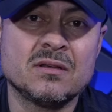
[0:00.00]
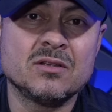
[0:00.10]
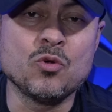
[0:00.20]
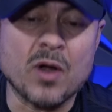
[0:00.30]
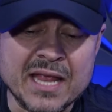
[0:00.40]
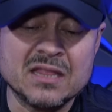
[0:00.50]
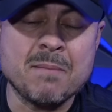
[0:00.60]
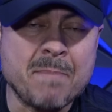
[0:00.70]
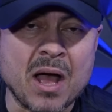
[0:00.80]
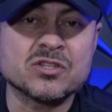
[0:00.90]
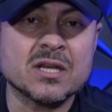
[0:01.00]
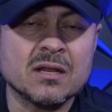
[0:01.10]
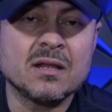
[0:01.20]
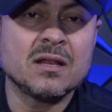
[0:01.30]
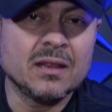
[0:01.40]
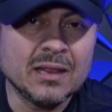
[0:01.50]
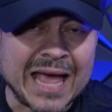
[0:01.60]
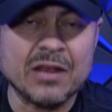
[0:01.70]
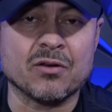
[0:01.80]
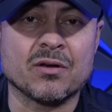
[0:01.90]
You're 18 pounds
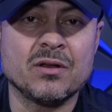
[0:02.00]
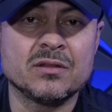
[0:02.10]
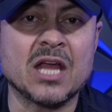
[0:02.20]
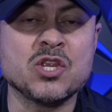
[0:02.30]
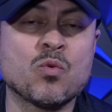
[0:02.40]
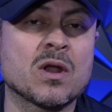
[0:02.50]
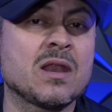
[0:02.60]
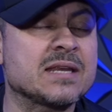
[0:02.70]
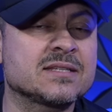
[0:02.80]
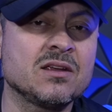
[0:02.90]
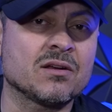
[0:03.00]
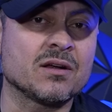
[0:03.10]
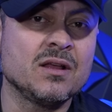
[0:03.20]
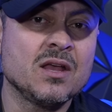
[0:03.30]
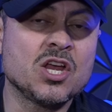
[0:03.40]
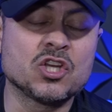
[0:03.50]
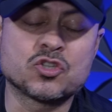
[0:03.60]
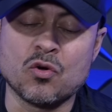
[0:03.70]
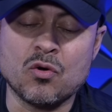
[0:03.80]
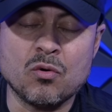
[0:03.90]
lighter than you were last year. And
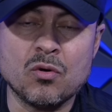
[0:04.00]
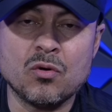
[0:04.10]
so